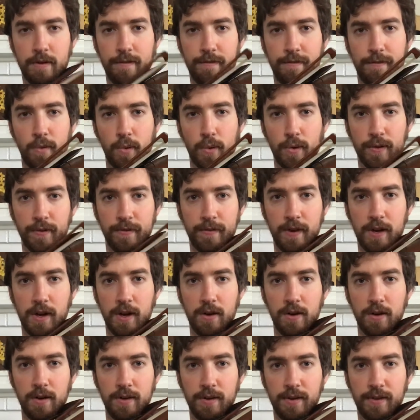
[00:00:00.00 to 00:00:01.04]
Fourth
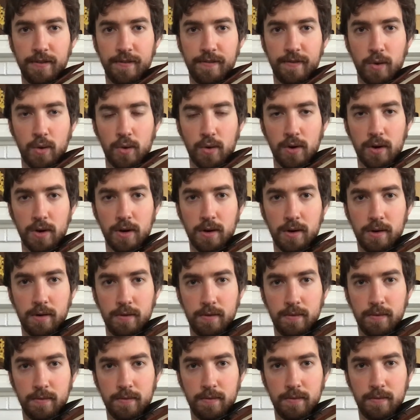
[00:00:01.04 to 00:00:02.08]
finger is 4.
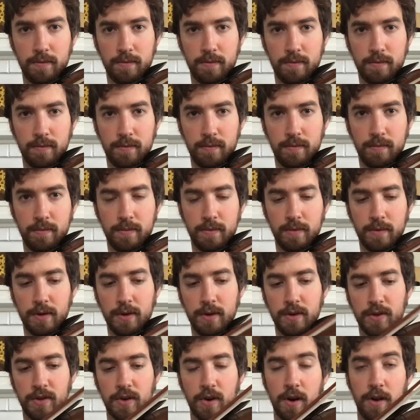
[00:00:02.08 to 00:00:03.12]

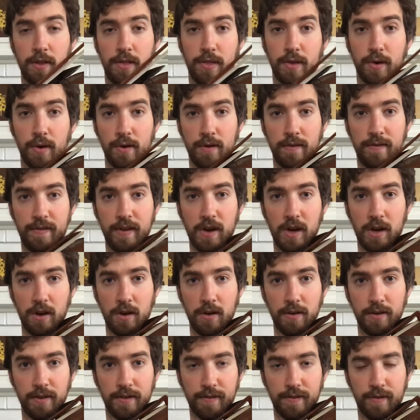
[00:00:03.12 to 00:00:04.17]
Sorry, third
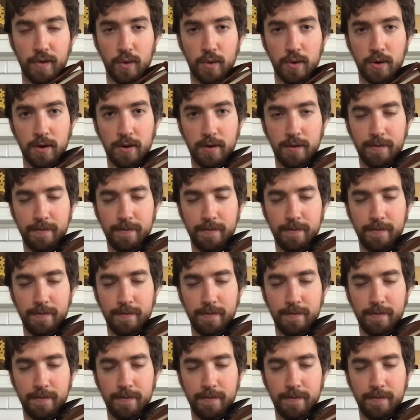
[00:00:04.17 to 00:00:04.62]
finger is 4.